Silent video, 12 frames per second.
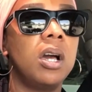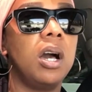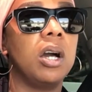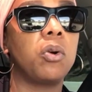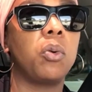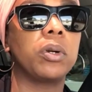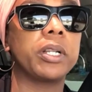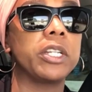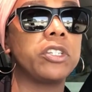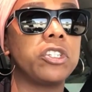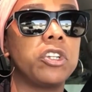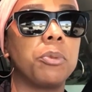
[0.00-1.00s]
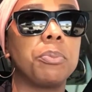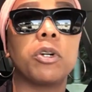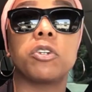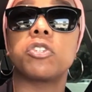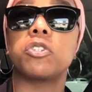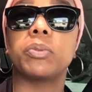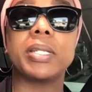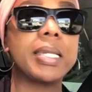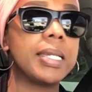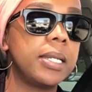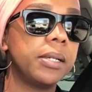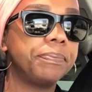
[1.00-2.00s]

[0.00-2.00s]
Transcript: according to your personal need.